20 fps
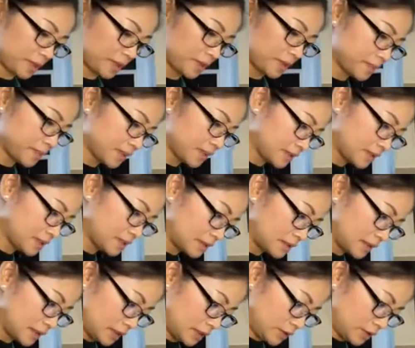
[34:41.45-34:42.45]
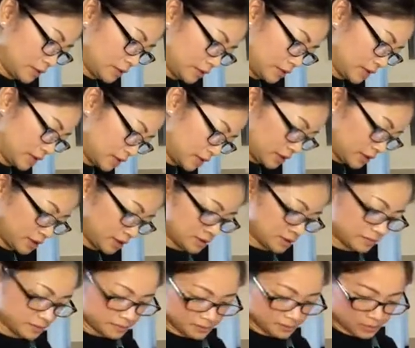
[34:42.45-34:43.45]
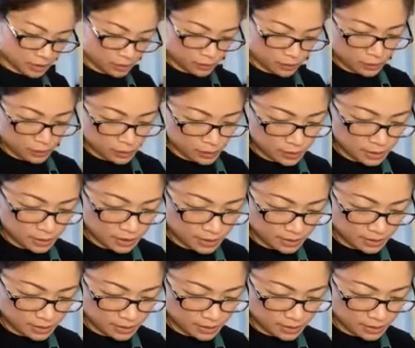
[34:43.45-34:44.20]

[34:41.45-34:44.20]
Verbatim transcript: paper, you can just roll it.